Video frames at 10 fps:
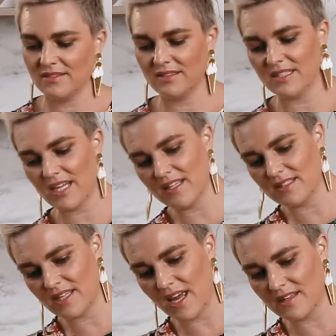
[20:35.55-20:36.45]
The
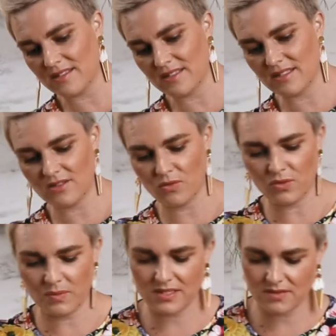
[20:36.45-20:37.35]
taste test, all
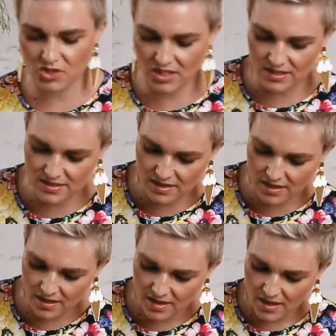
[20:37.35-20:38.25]
the bits of cheese down there.
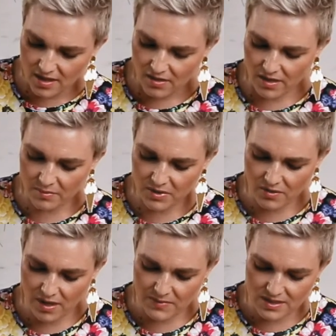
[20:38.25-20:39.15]
All right, I'm going to
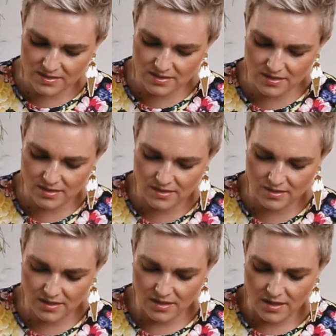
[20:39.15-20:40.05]
grab this.
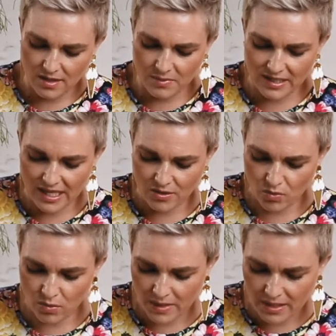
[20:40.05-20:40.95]
I'm going to get
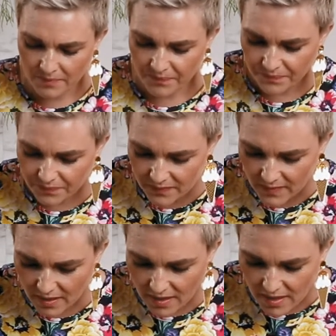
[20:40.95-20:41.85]
all my
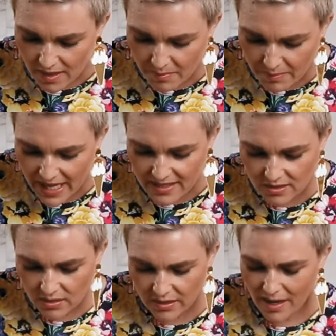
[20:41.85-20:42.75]

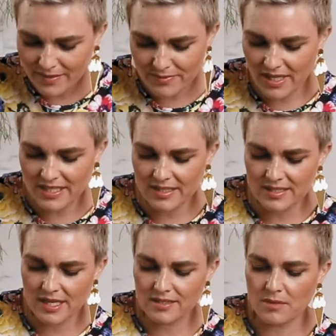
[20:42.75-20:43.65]
basil. I did this
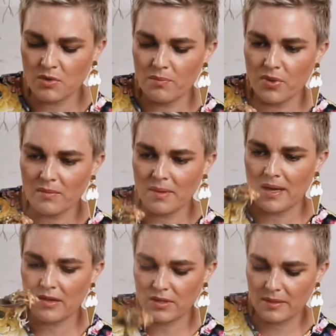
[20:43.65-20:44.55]
last time, though. I burnt my
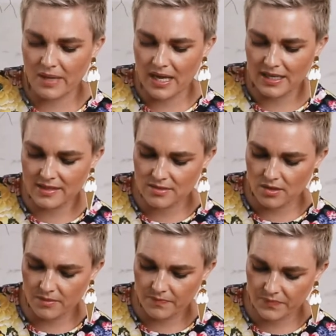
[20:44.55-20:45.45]
mouth really badly,
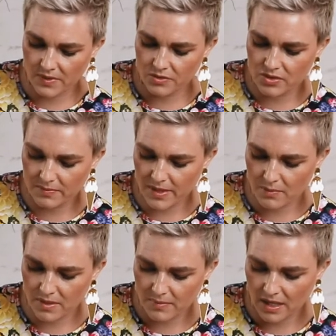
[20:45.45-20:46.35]
so just bear
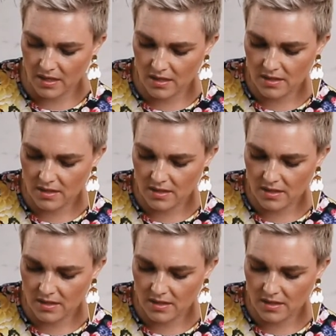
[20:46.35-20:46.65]
with me.